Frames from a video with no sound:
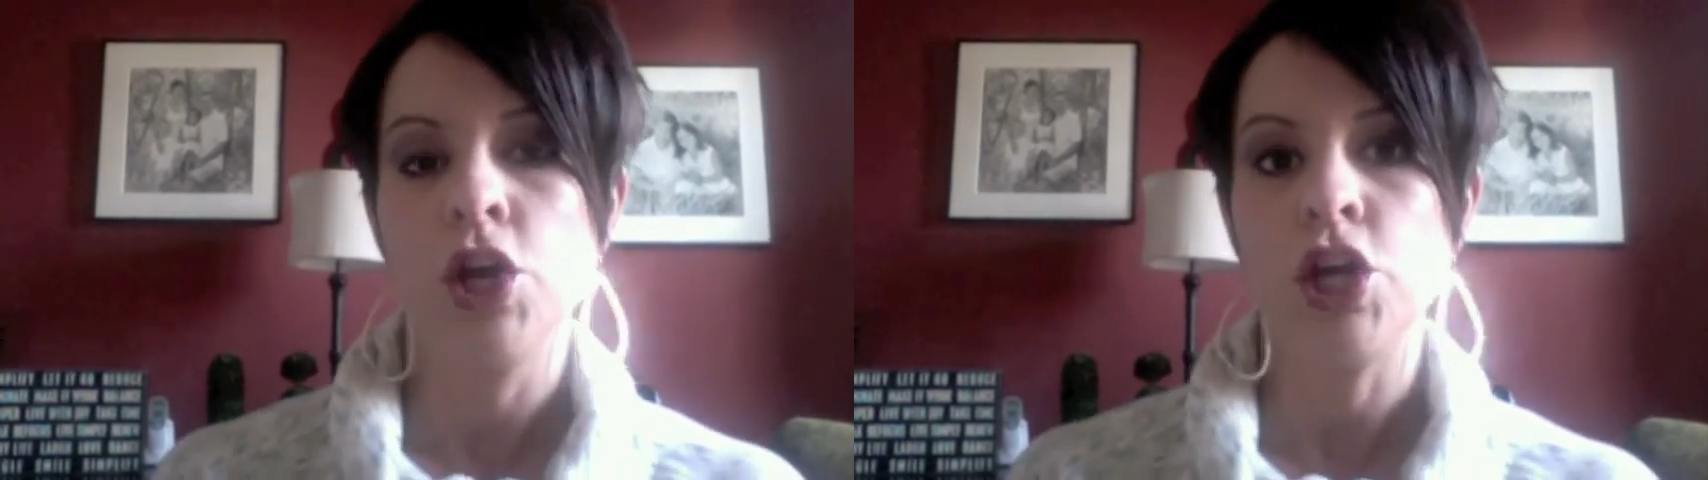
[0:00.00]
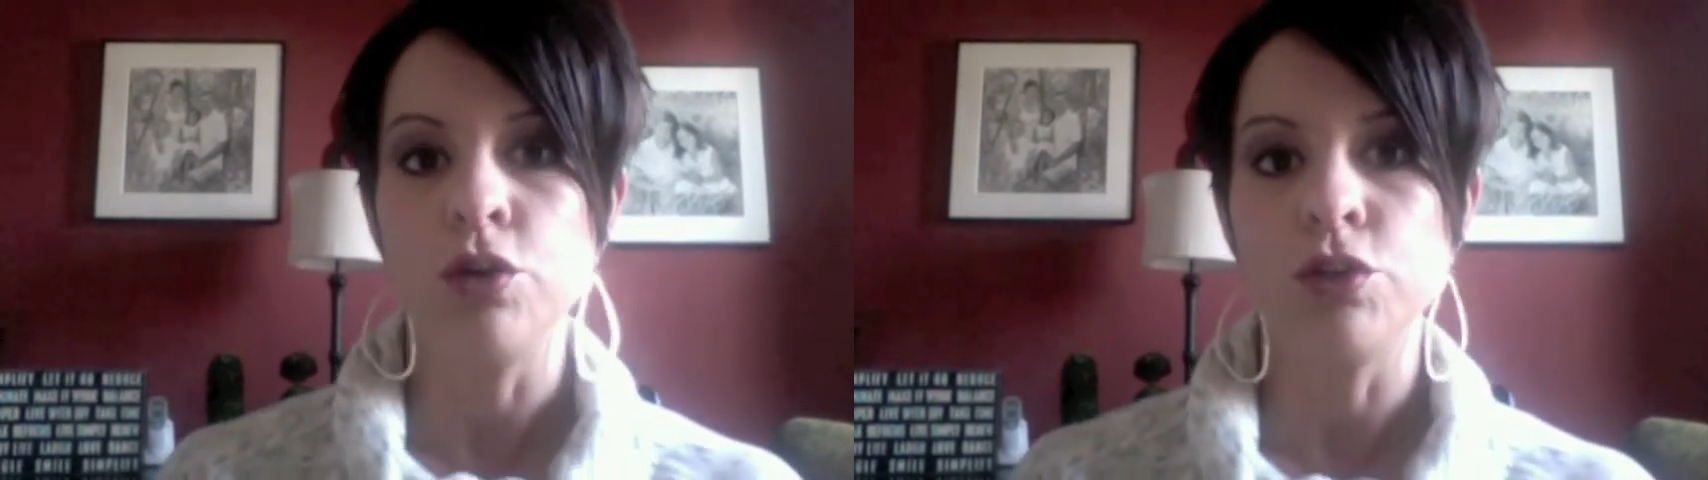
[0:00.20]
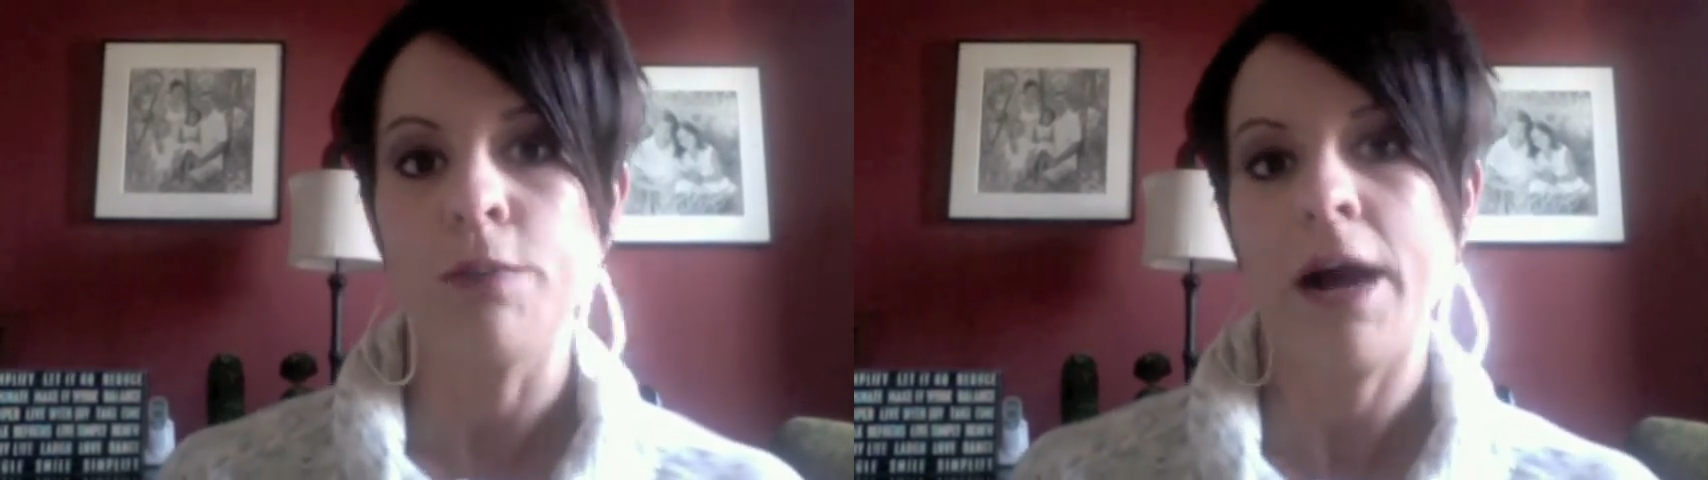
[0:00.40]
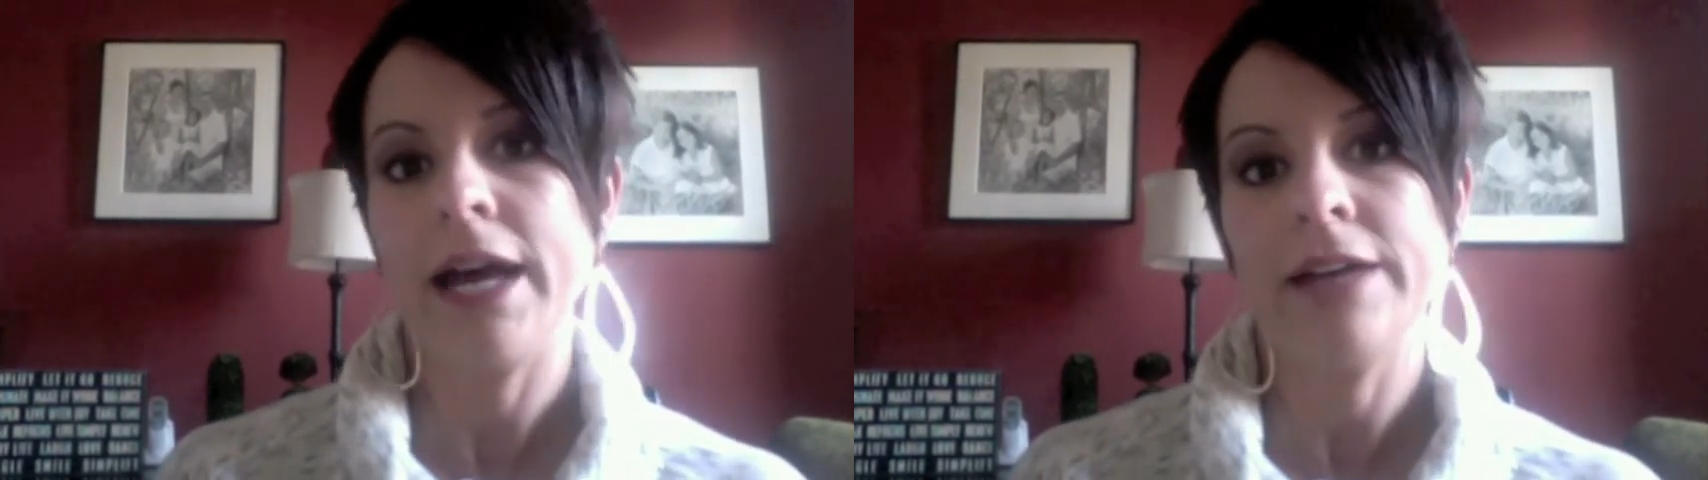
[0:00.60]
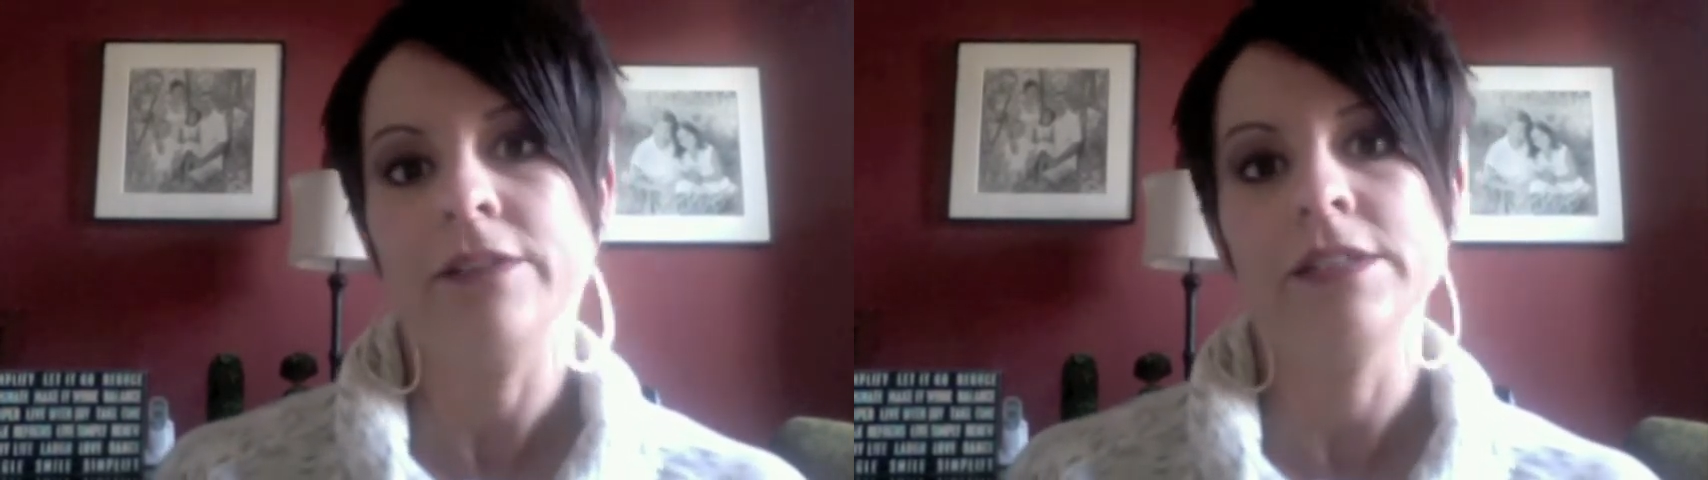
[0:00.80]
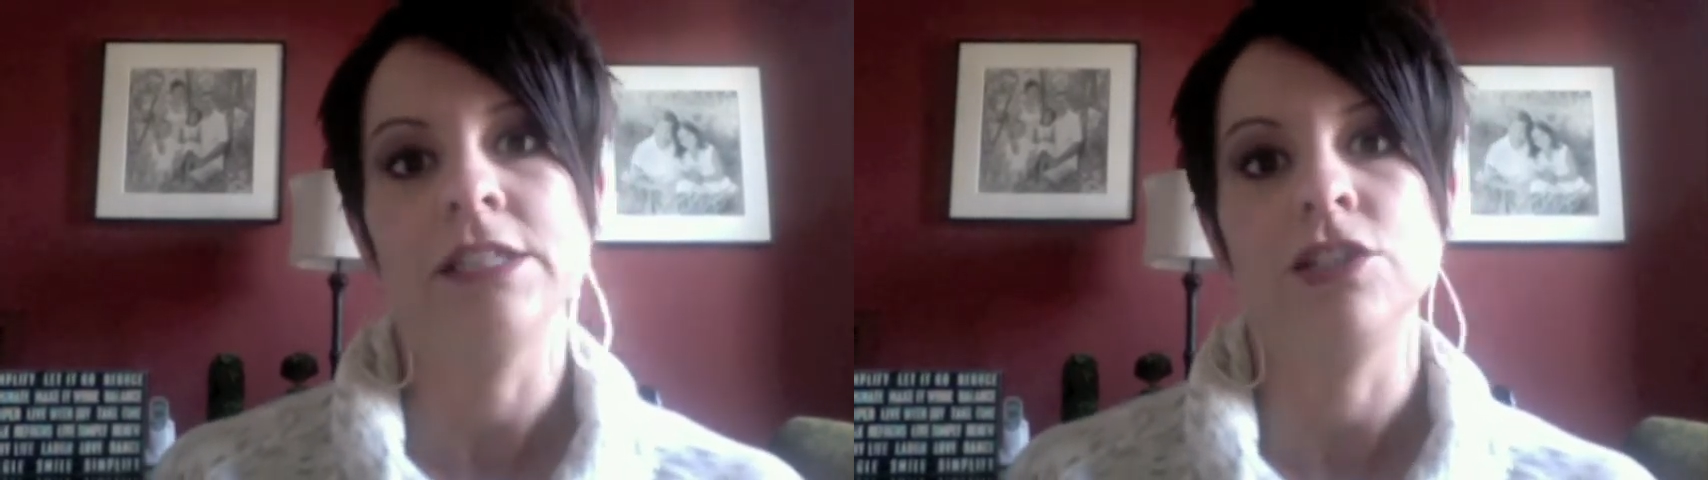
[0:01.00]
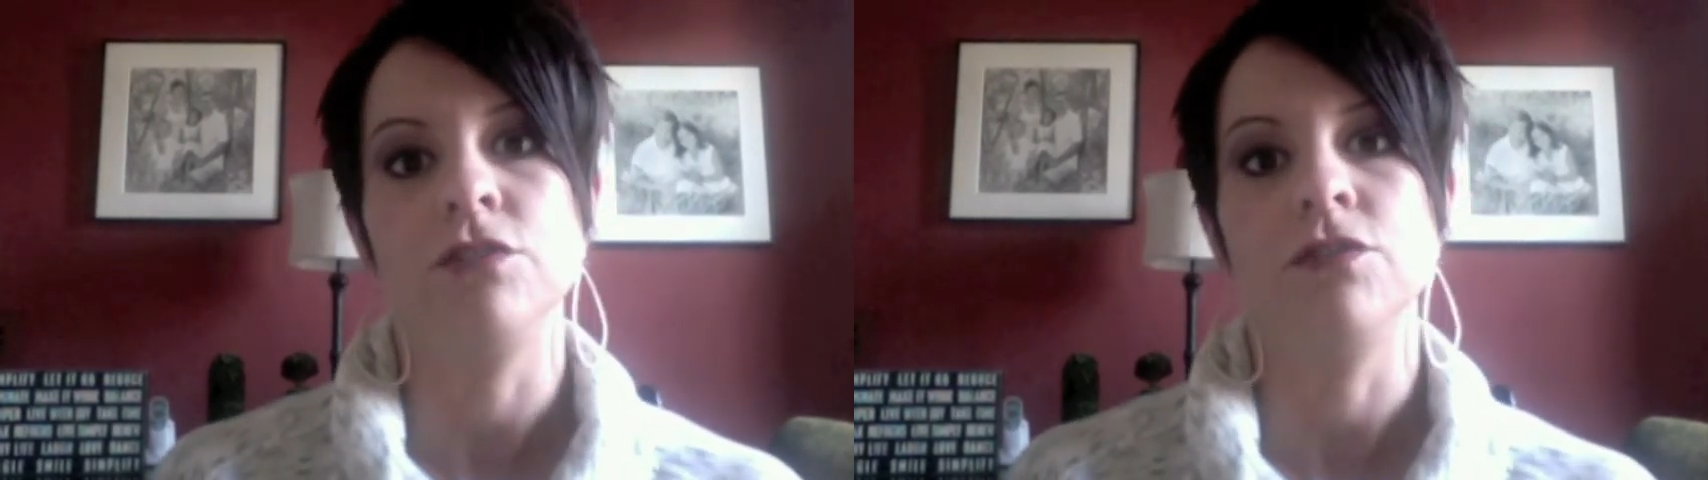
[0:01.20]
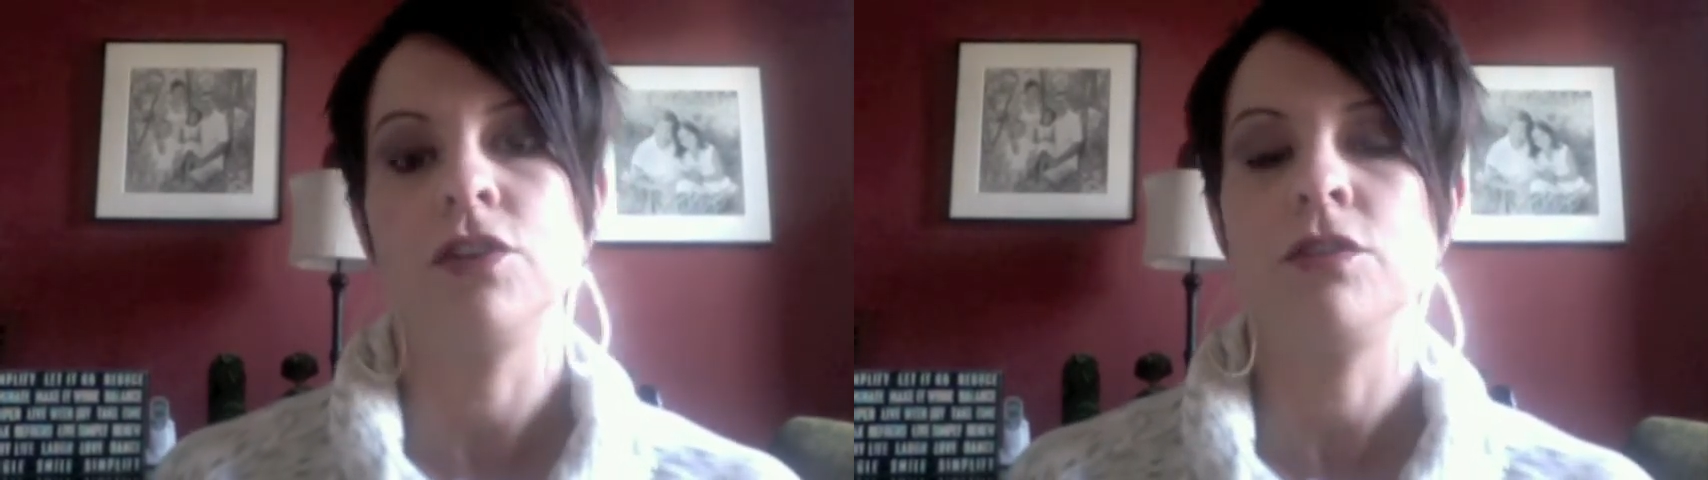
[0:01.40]
huge piles that
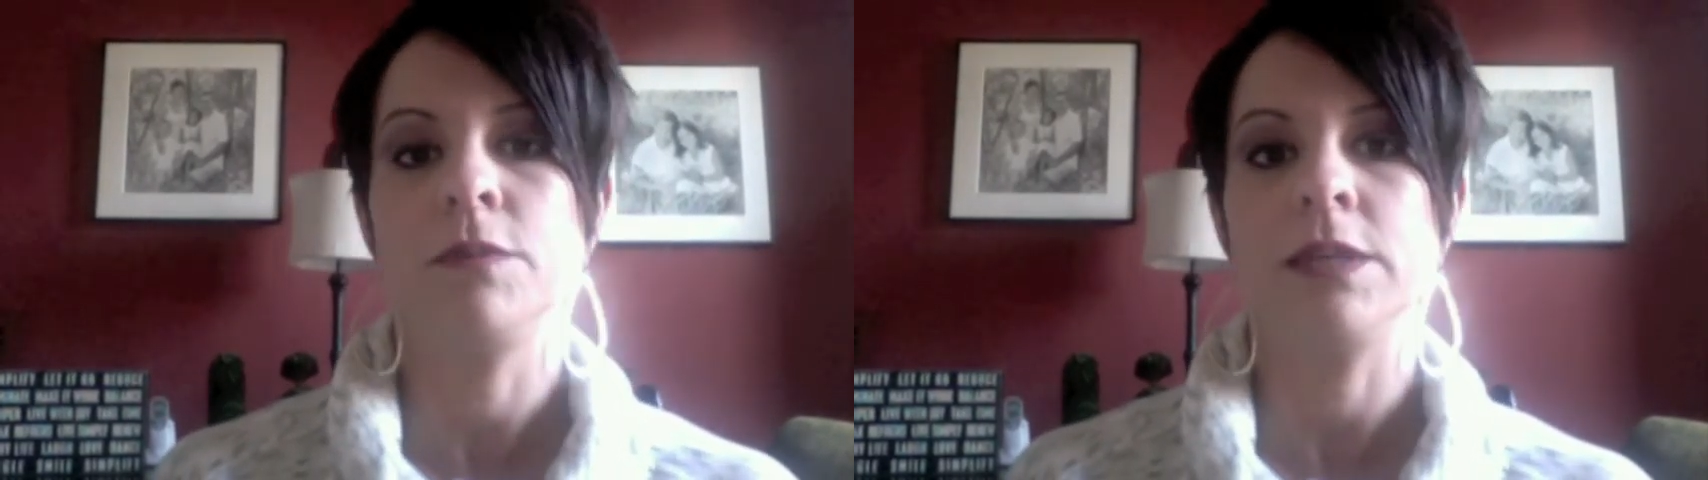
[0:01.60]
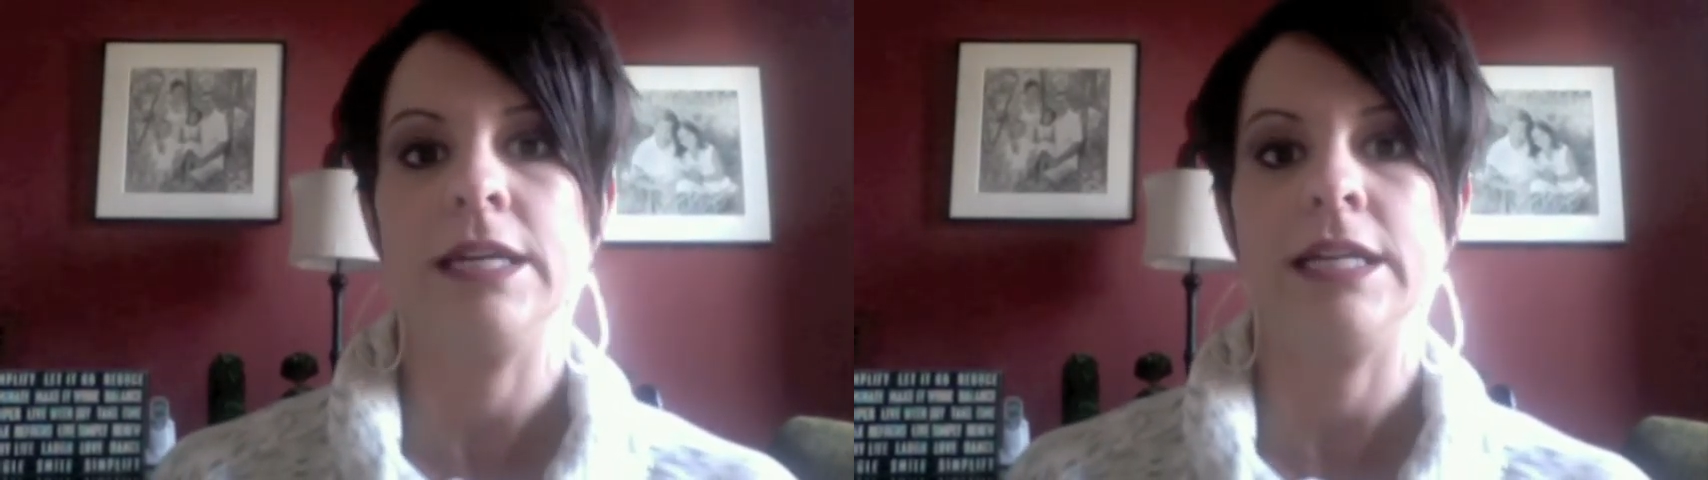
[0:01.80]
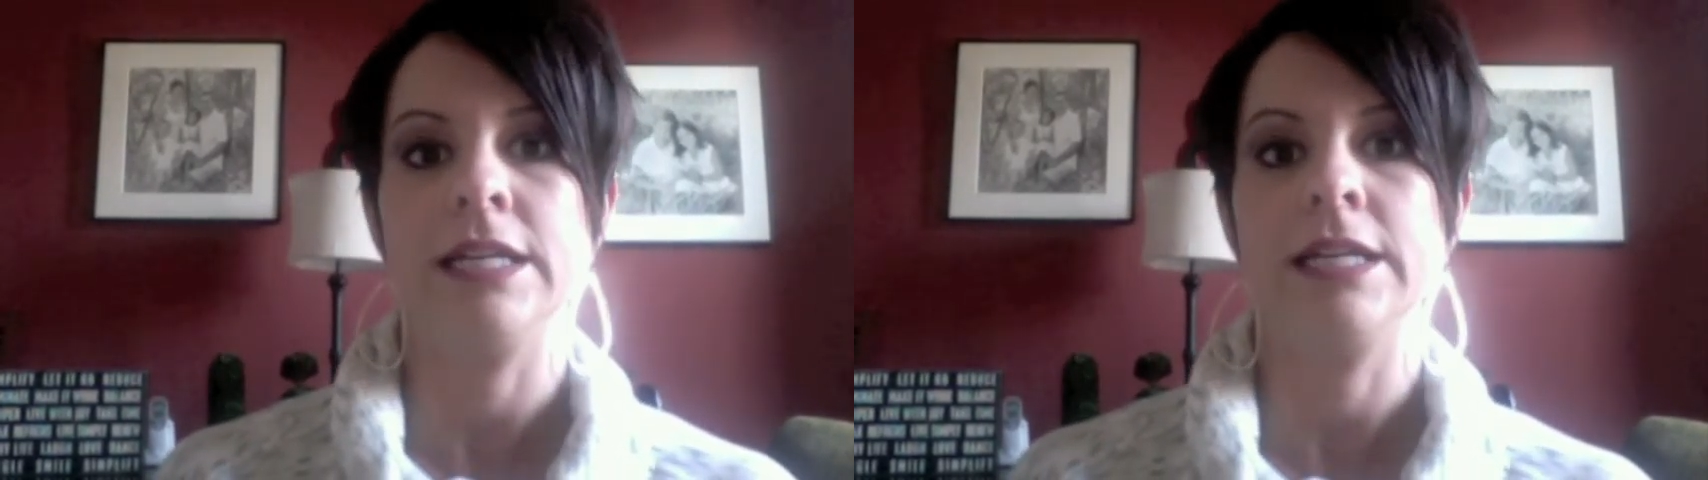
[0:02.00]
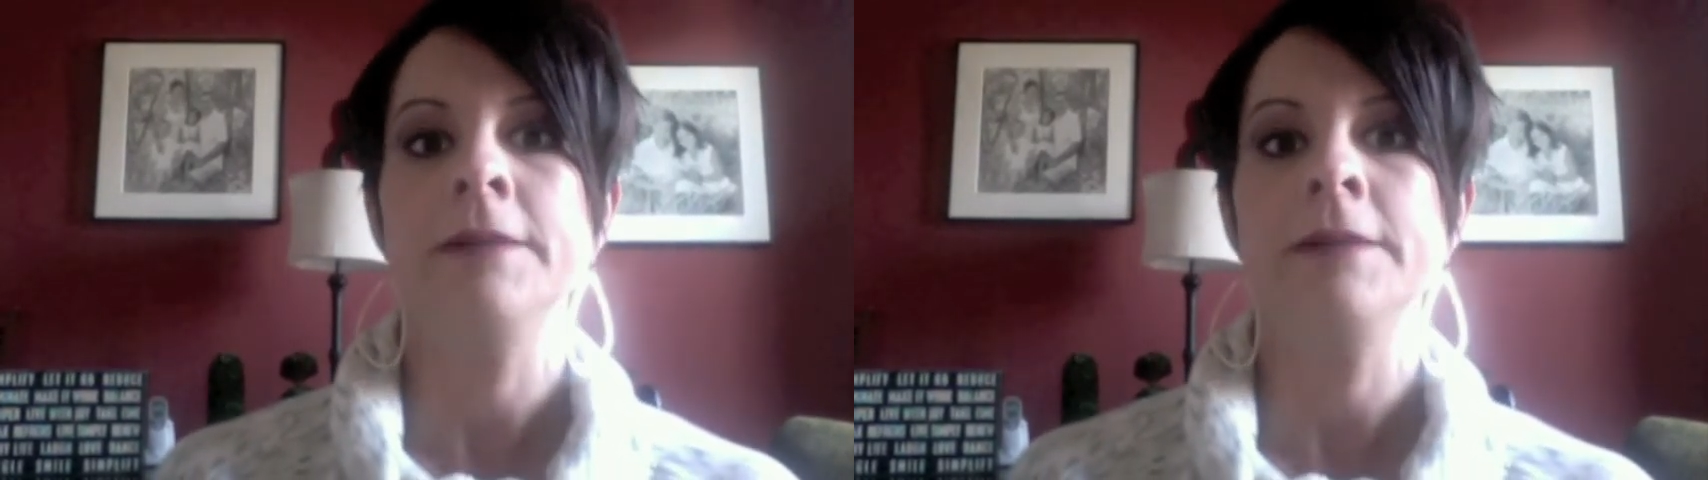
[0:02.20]
you've accumulated